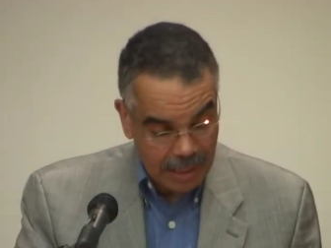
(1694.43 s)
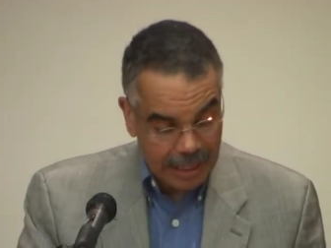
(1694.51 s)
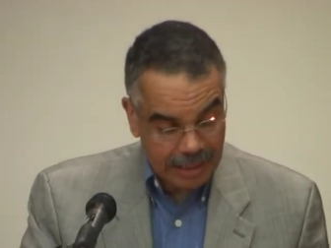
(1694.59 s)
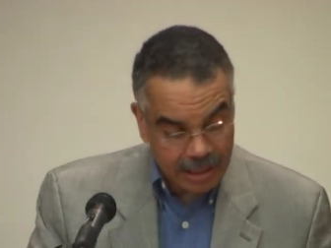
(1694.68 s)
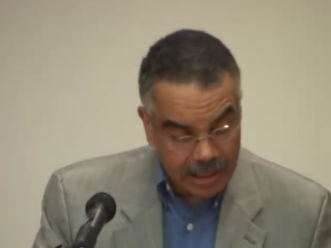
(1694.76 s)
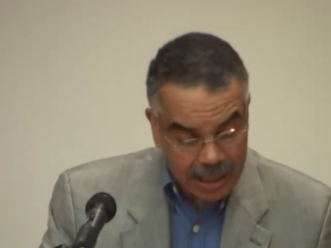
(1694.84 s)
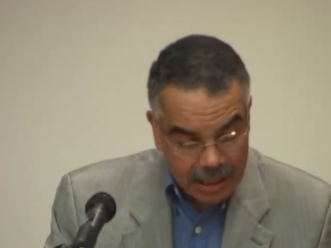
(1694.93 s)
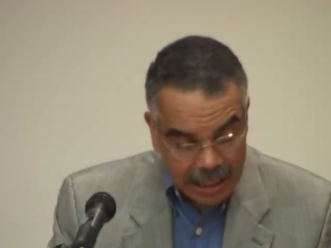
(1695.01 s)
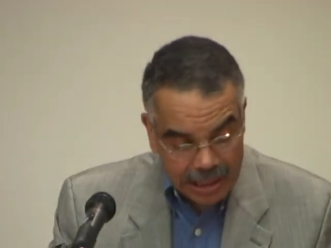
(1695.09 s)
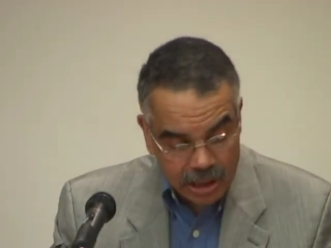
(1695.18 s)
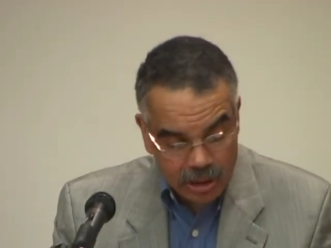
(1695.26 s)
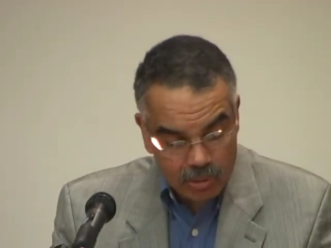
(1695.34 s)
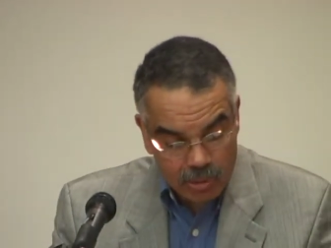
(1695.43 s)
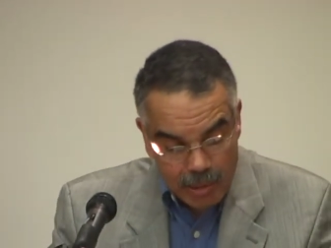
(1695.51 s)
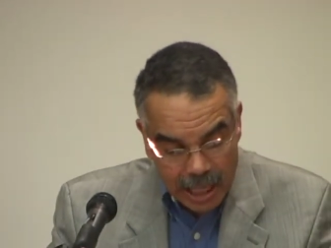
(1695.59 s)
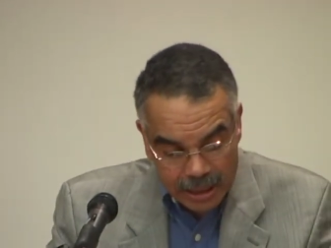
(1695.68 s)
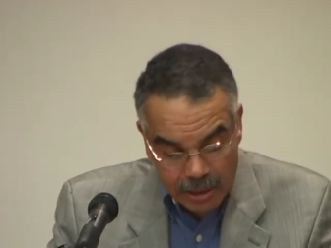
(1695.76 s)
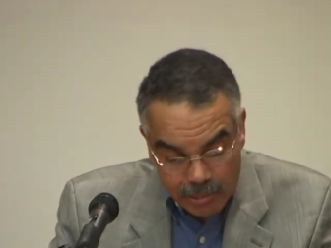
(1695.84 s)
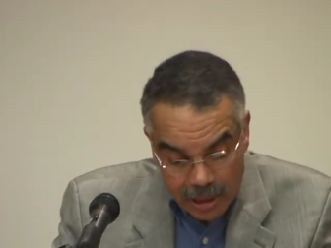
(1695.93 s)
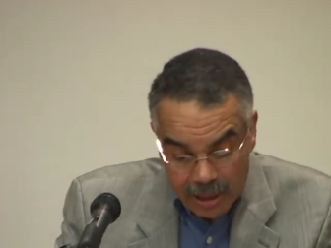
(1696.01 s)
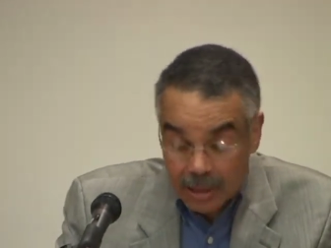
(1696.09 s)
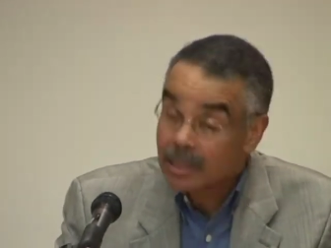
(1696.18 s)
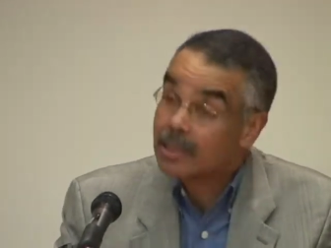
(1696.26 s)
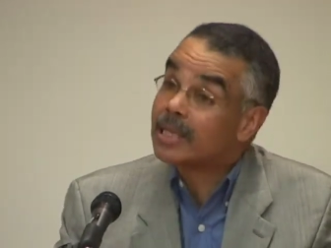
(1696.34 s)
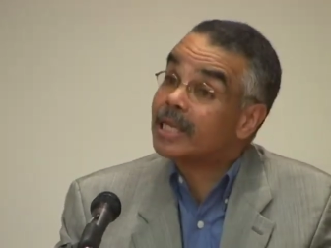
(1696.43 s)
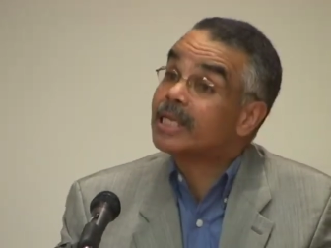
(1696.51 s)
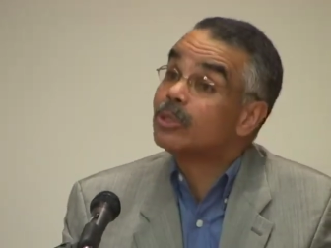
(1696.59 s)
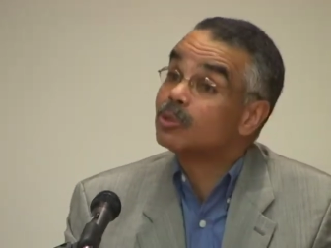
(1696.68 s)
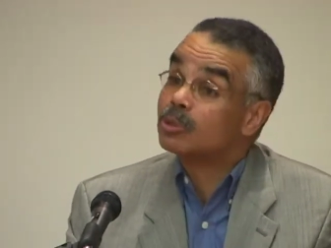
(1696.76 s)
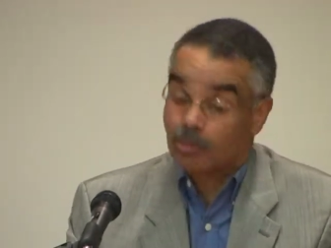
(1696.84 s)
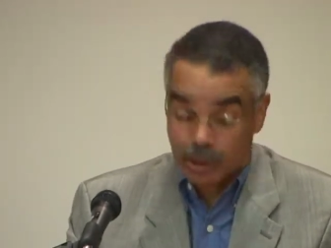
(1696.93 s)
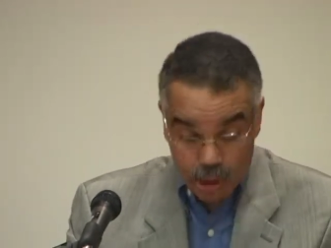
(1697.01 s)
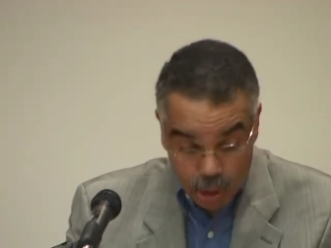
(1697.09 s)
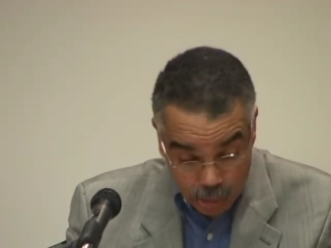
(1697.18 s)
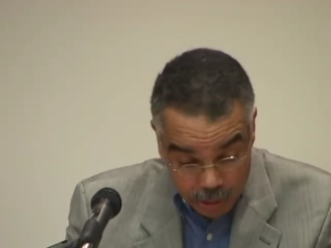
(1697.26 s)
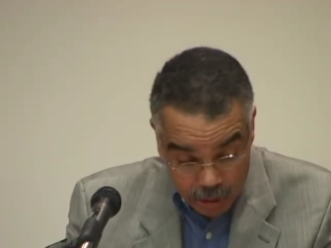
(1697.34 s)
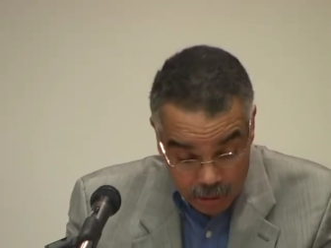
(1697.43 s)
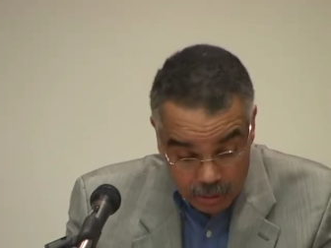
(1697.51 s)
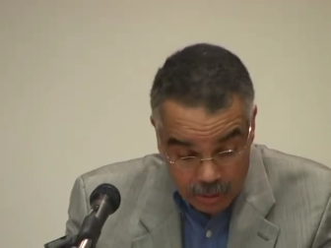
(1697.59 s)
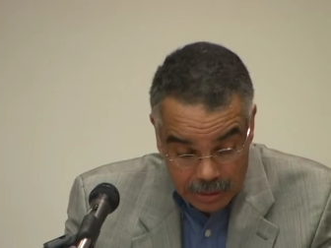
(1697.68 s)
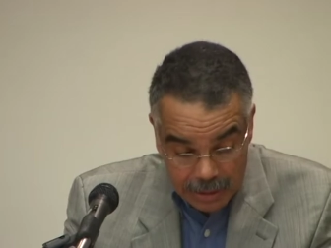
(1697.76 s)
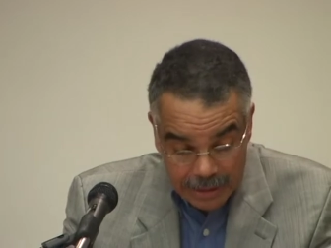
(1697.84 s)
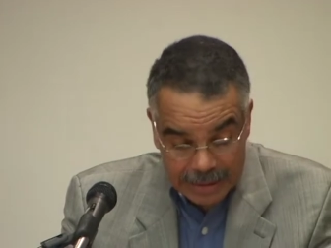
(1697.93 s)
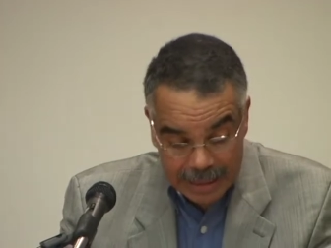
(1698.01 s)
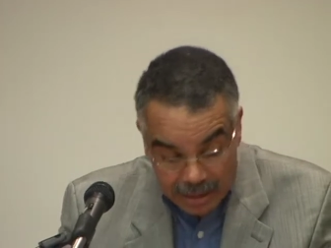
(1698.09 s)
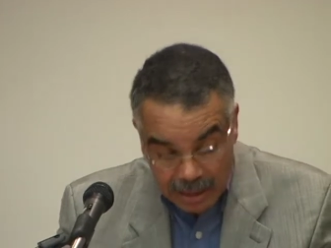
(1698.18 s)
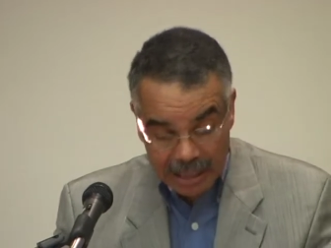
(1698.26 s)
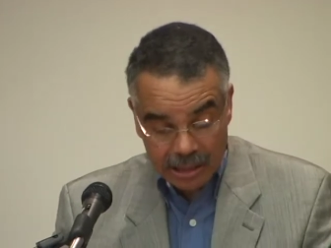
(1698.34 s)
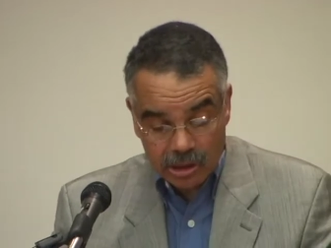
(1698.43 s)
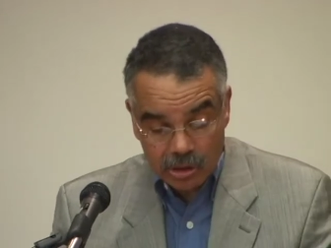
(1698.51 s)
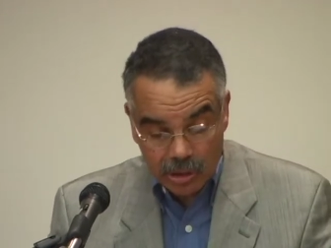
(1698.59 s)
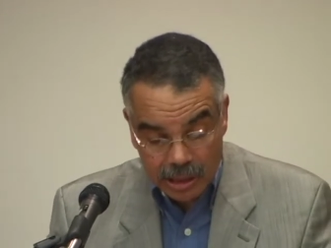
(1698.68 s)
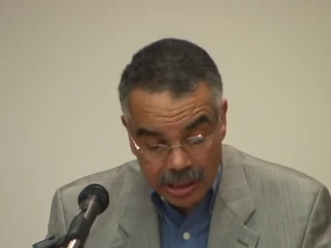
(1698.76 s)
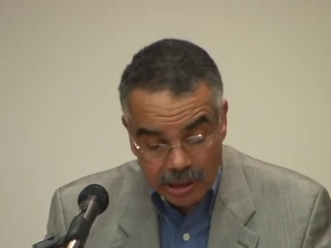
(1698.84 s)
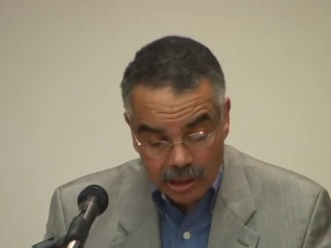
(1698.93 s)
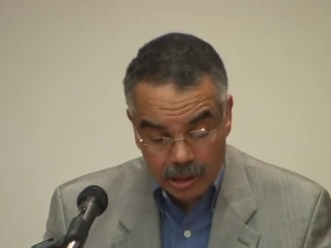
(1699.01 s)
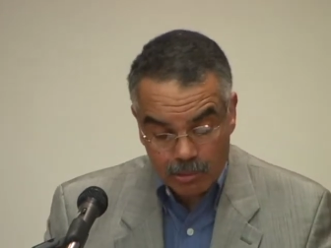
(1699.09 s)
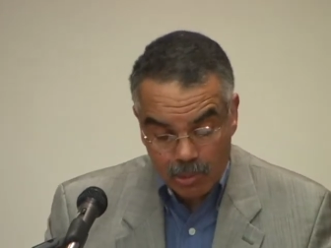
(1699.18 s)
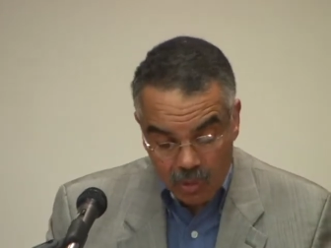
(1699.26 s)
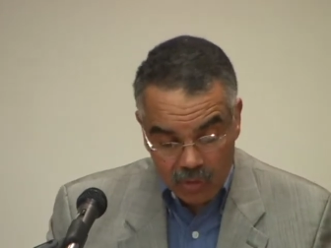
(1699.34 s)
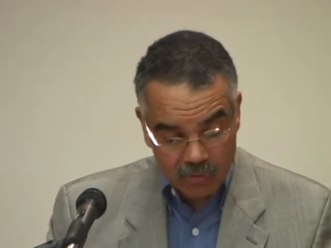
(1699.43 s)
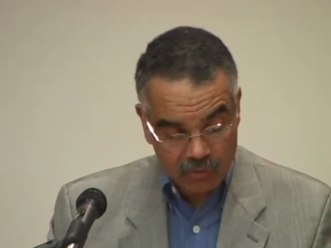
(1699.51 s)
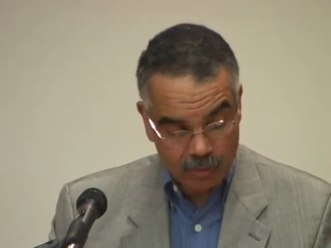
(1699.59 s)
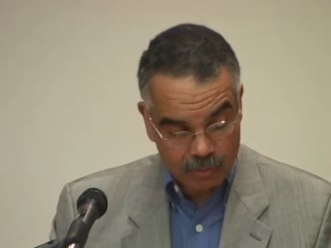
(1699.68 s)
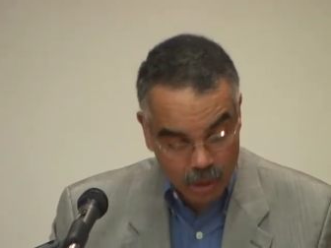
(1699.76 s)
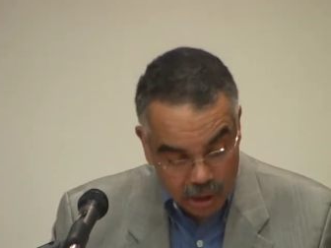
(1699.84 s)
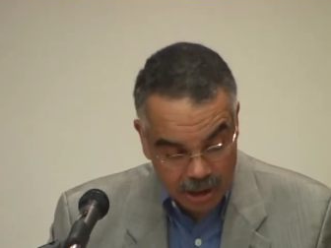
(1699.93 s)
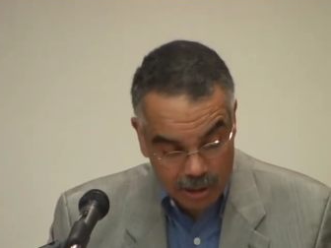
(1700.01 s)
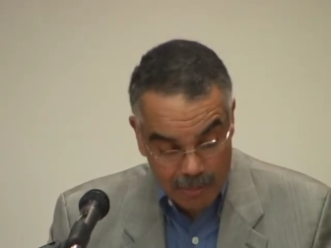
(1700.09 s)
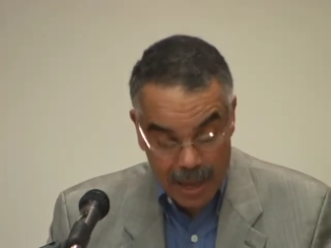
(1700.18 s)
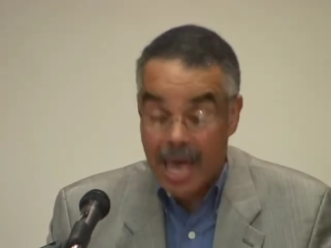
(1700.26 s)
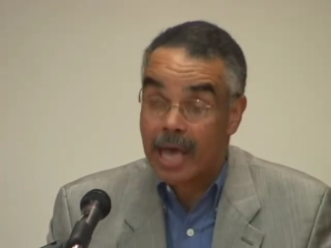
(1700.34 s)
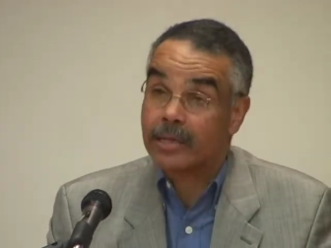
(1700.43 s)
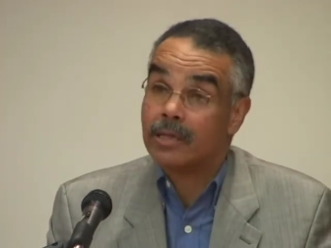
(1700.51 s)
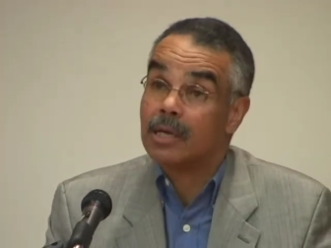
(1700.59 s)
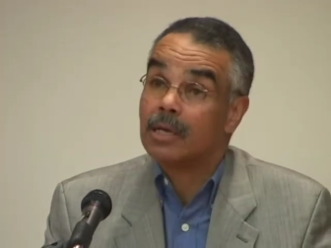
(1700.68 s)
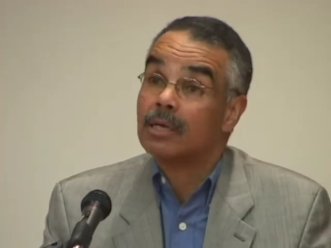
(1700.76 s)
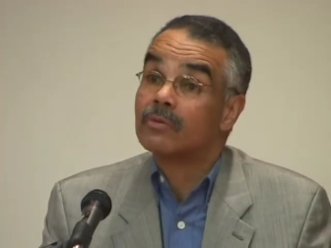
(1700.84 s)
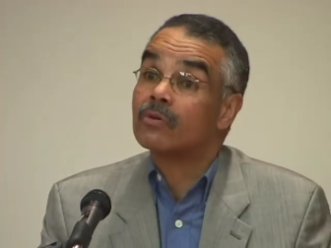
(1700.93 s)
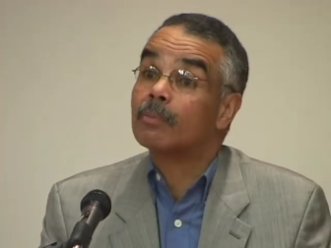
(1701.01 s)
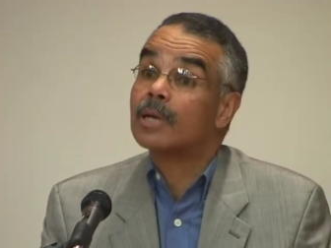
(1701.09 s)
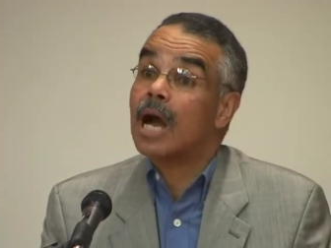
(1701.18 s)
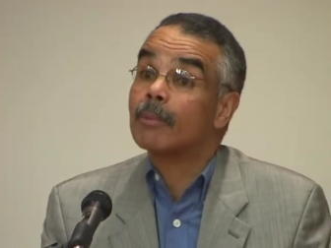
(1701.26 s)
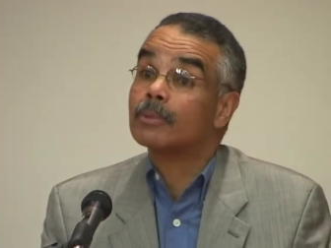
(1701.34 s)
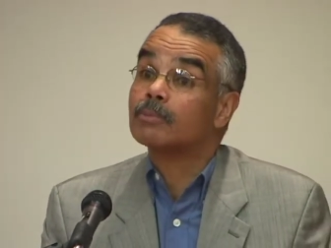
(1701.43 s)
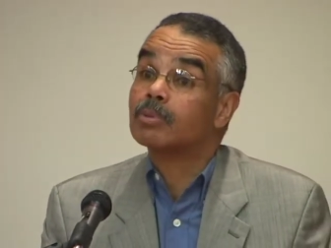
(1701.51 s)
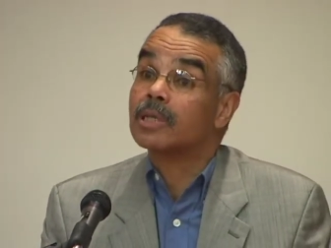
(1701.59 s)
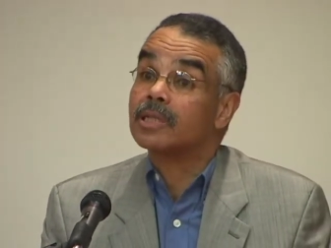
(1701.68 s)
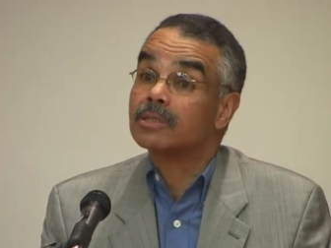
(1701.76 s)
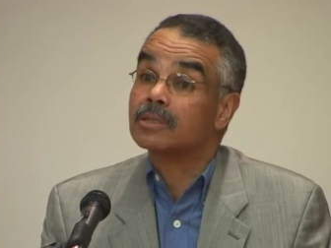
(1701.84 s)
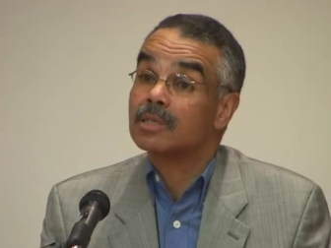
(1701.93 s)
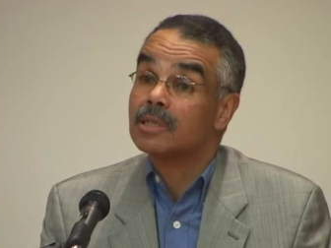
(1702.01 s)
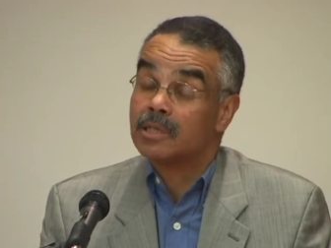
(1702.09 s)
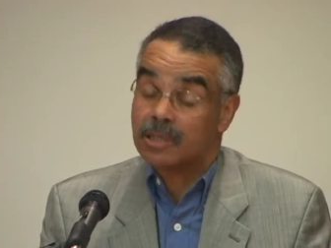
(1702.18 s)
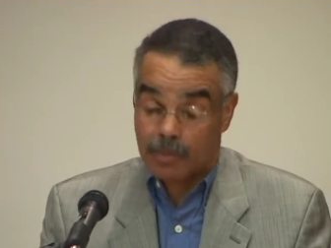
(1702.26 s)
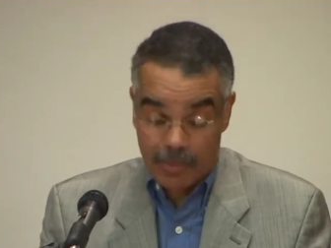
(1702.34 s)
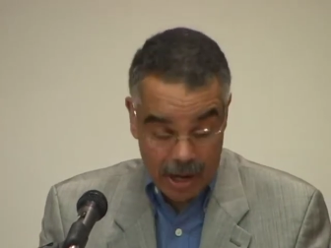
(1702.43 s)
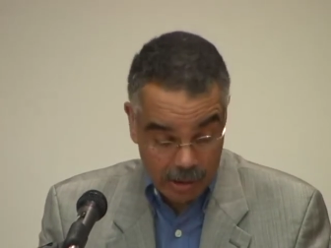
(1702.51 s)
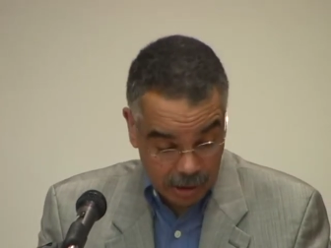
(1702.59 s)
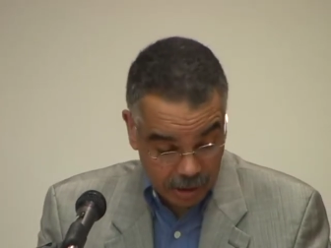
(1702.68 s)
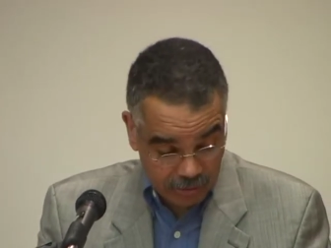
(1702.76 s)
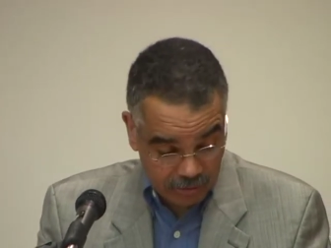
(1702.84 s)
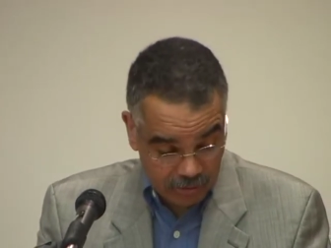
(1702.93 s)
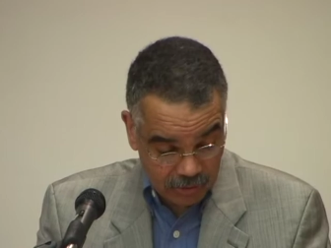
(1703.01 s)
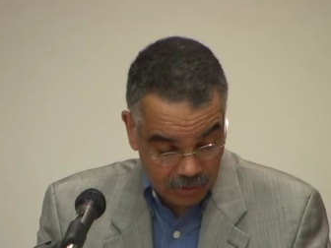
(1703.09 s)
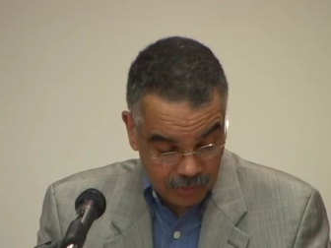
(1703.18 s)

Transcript: and his elation reminded me that he was mercurial, that things could easily move from good to bad, from commonplace to perilous.